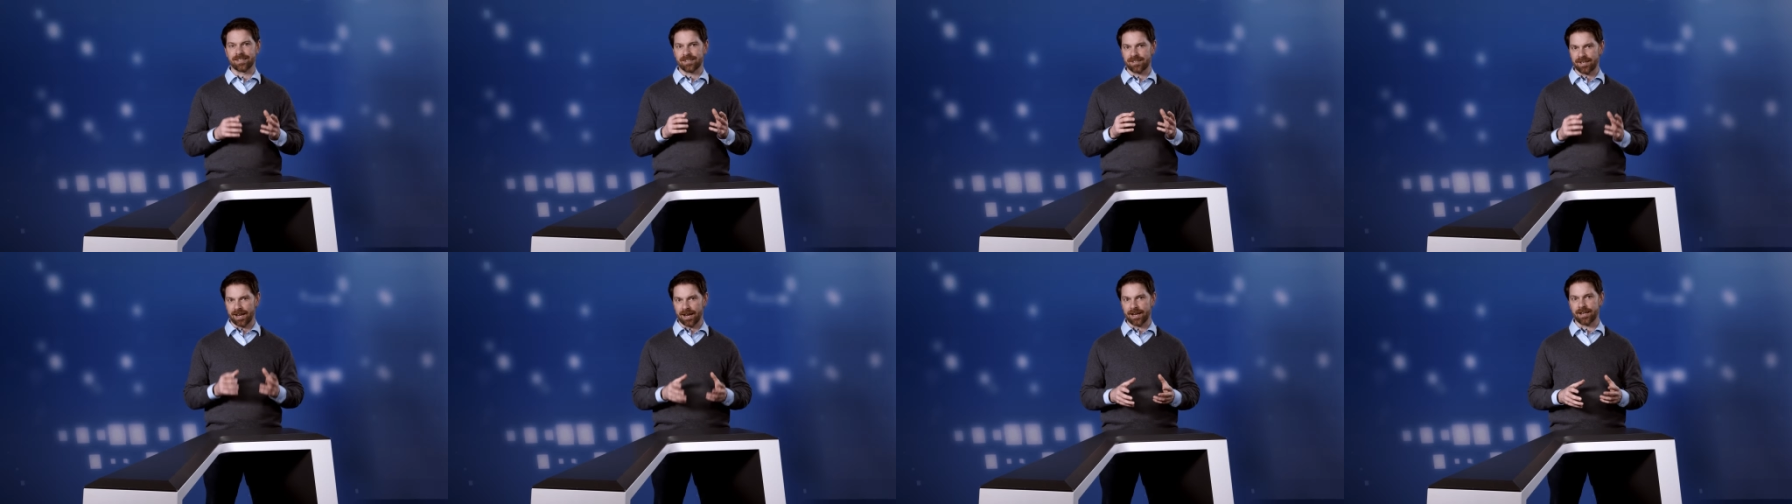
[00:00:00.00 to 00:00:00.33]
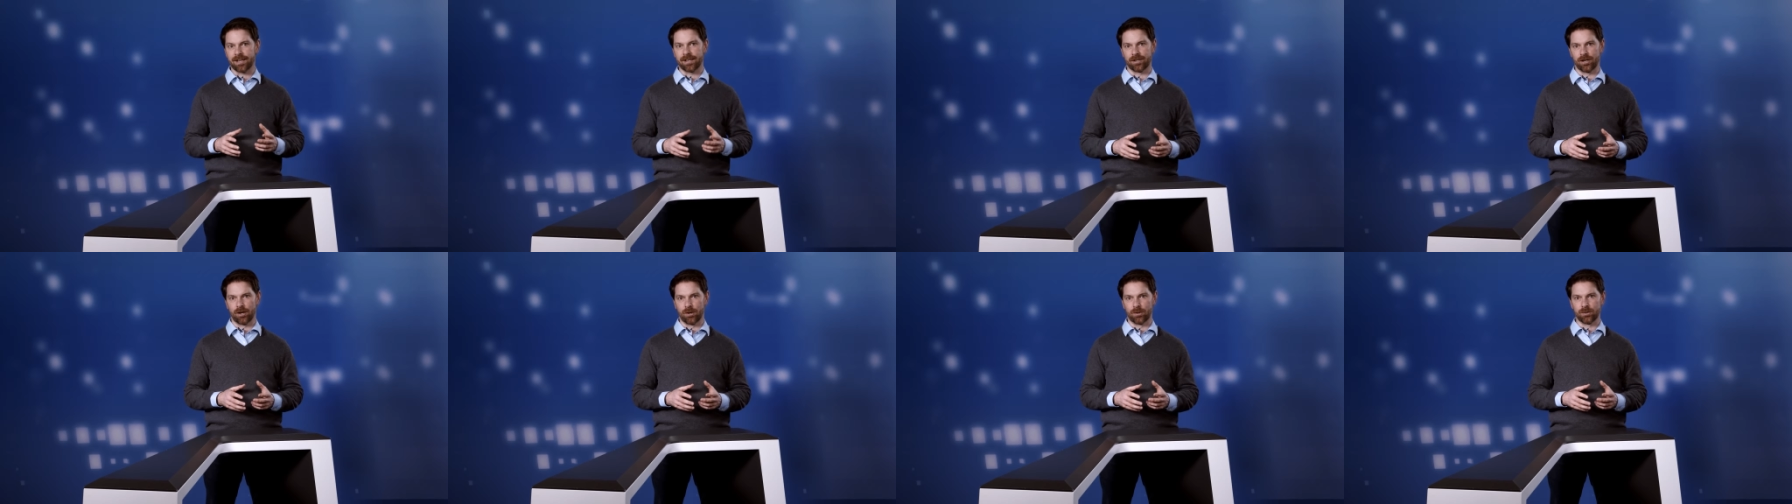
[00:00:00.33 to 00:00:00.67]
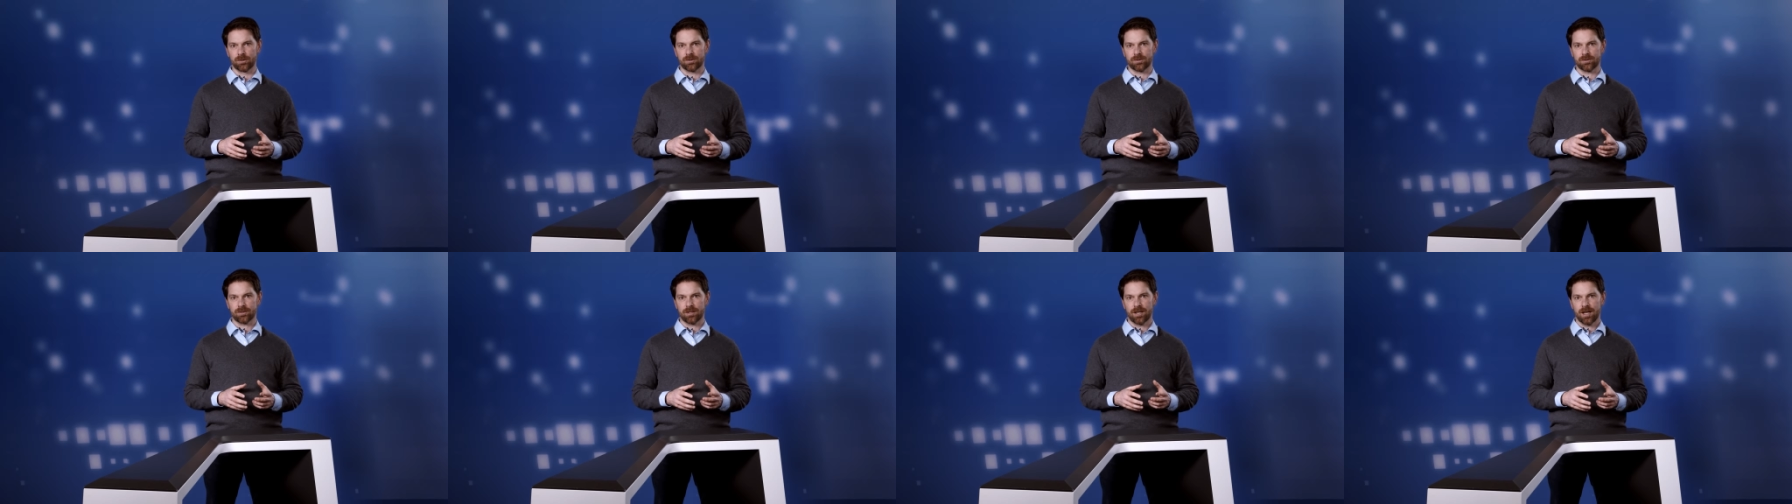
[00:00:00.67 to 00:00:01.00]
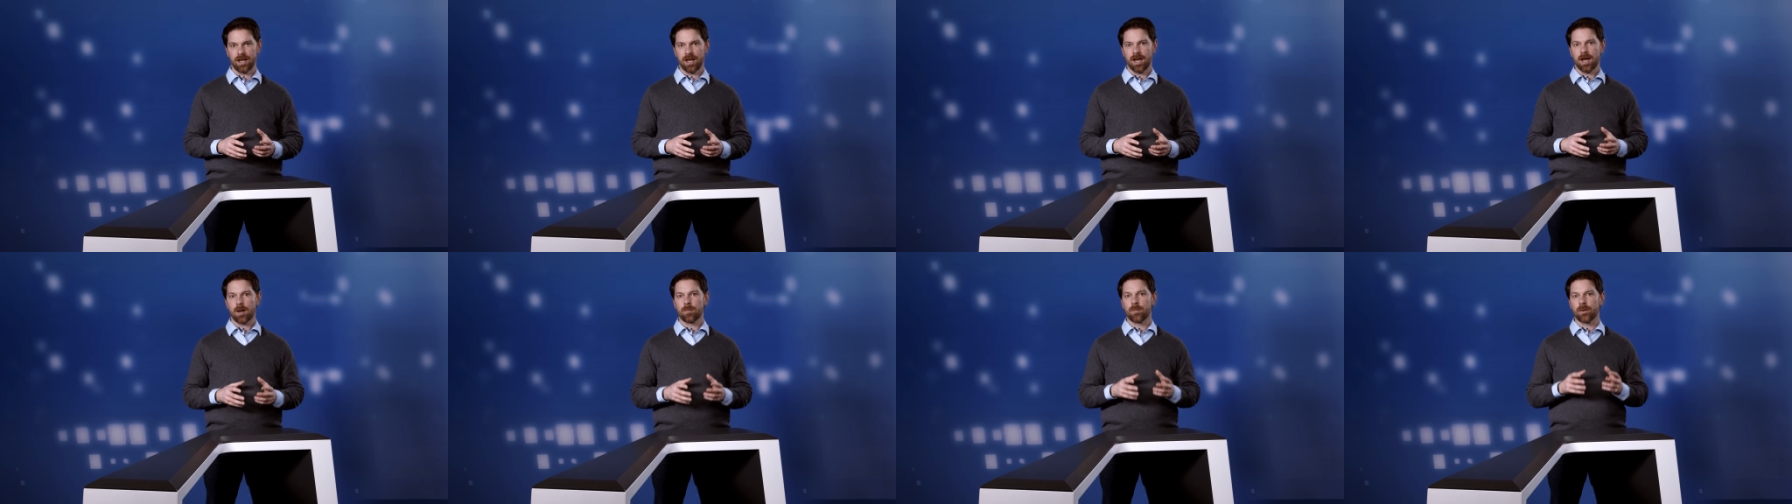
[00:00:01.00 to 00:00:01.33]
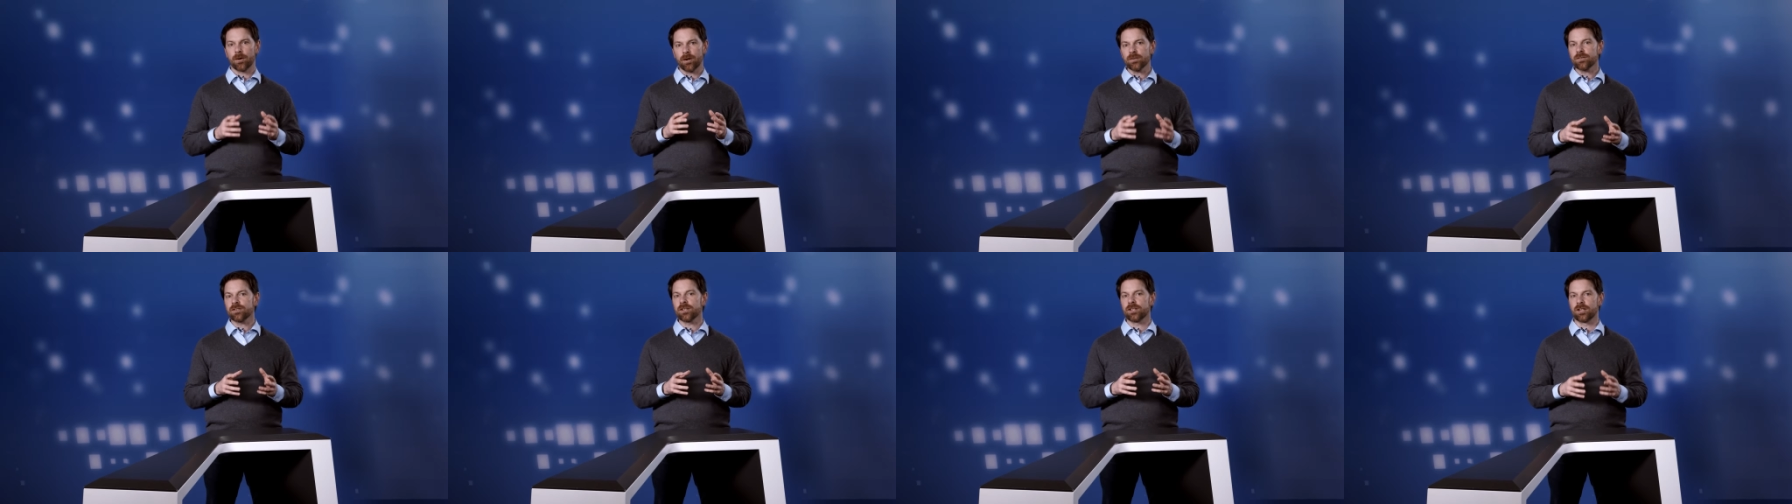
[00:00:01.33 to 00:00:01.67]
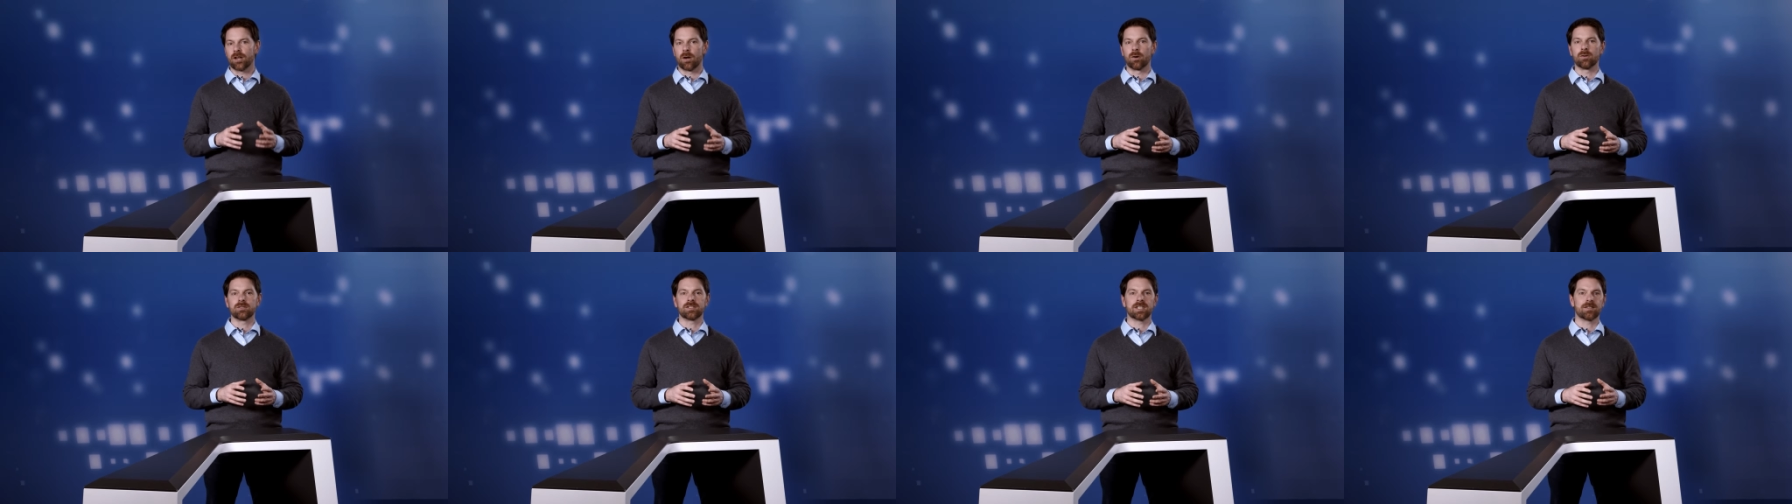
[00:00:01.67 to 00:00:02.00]
taking notes because your
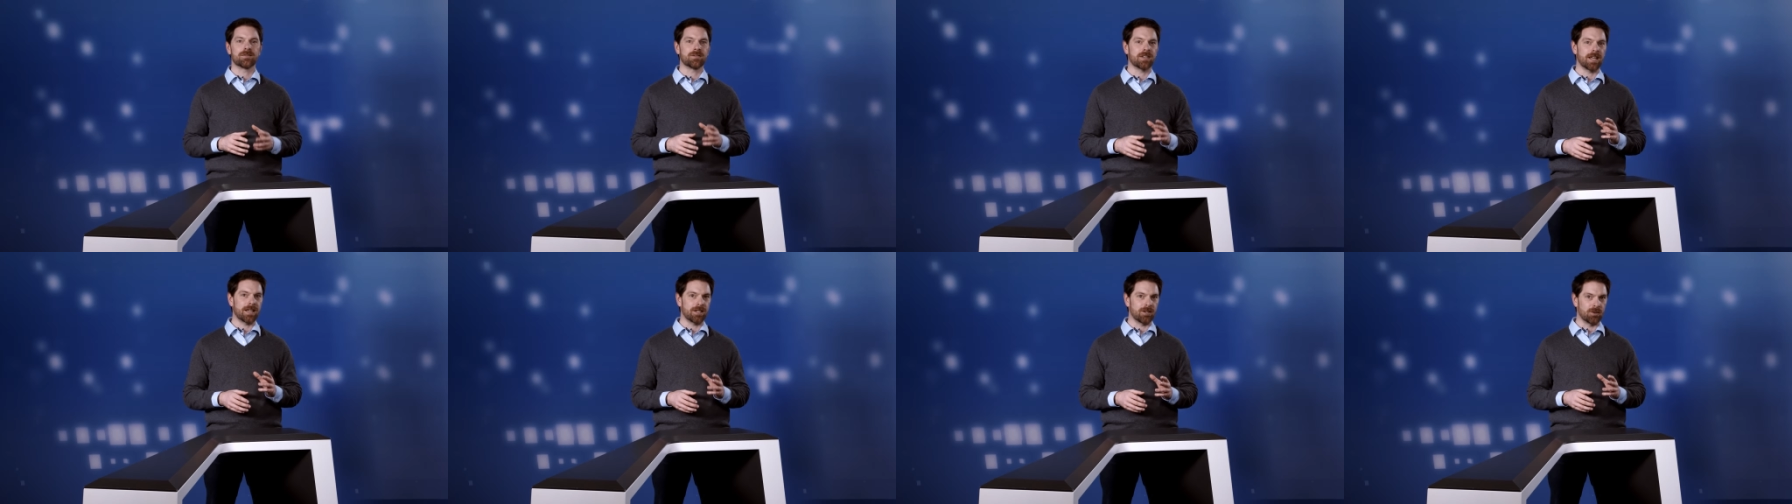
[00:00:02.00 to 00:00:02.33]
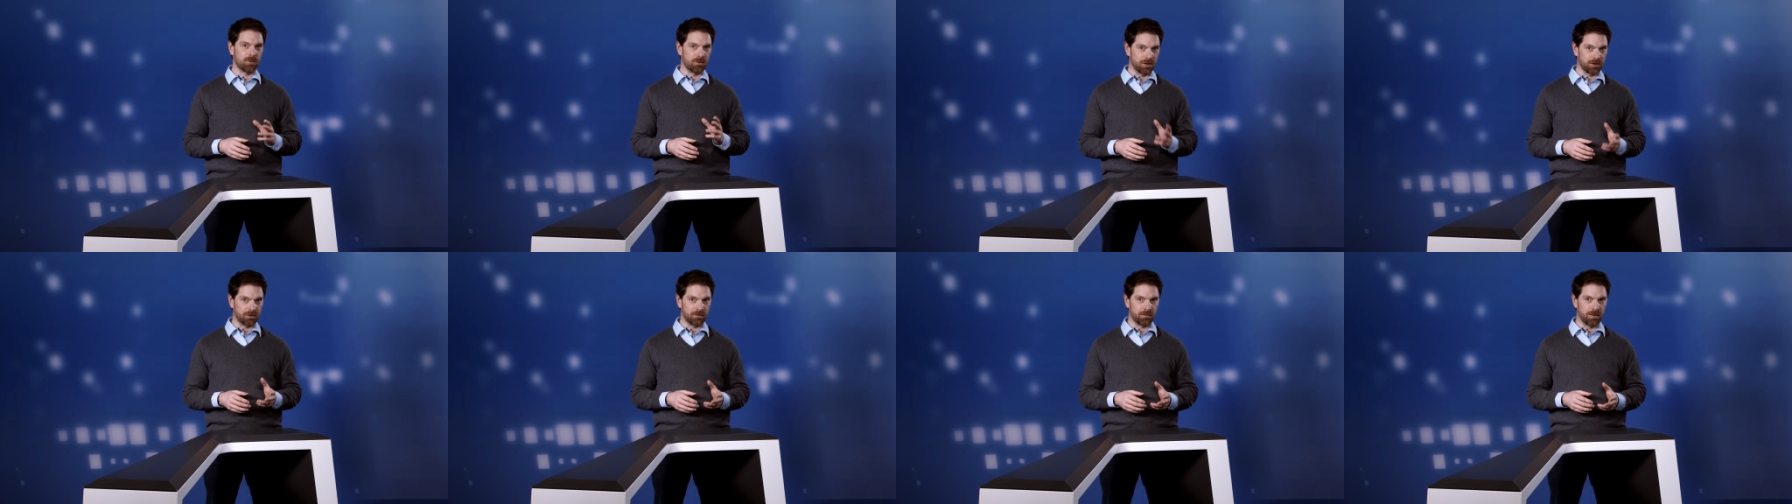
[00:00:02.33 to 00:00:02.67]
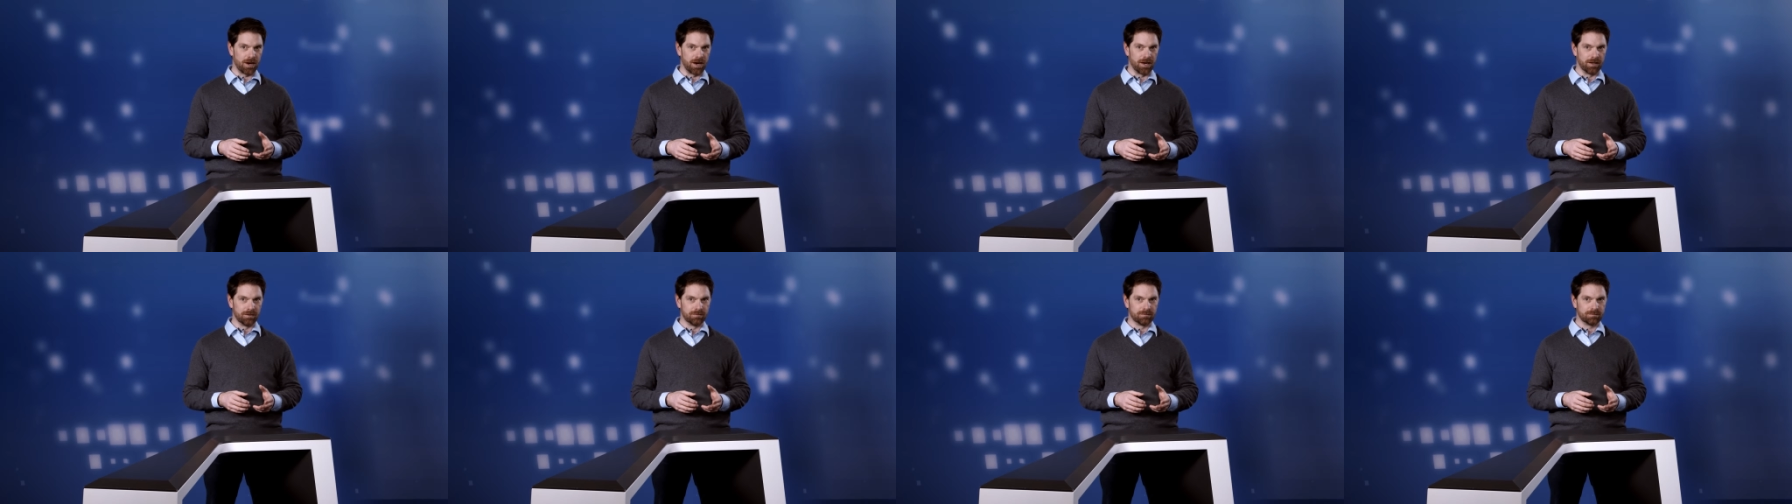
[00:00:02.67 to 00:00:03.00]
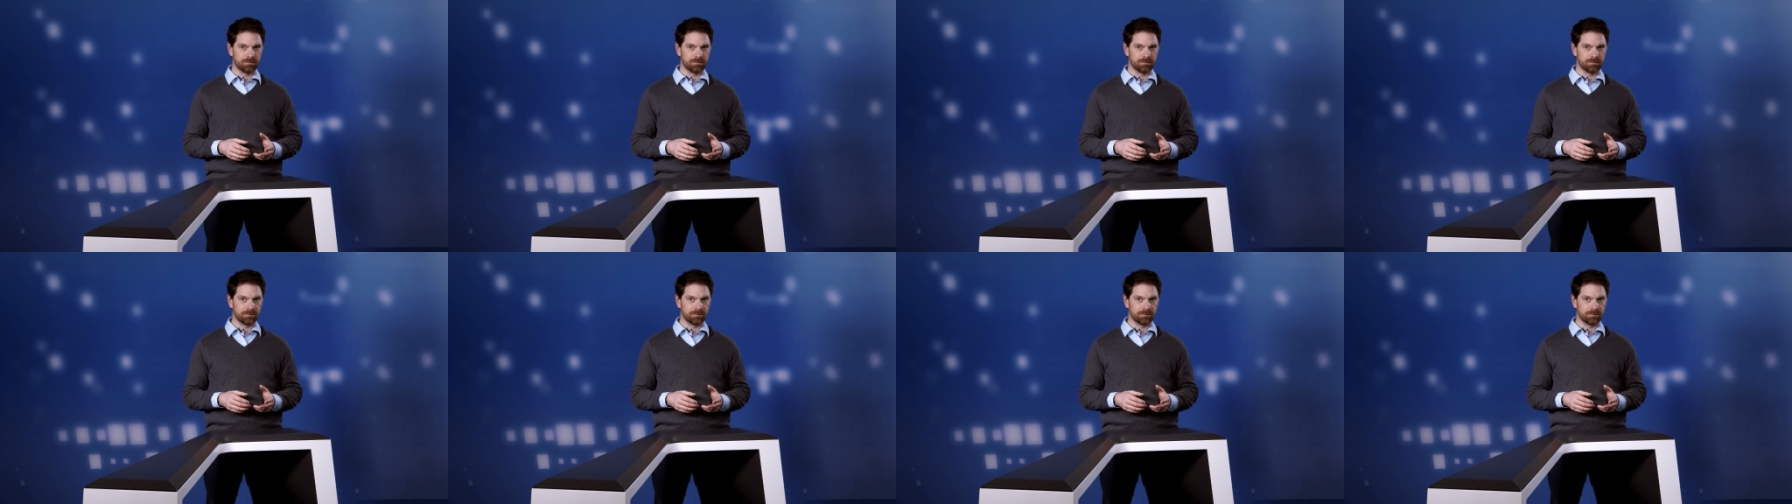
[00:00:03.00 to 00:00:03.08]
notes have taken you this far.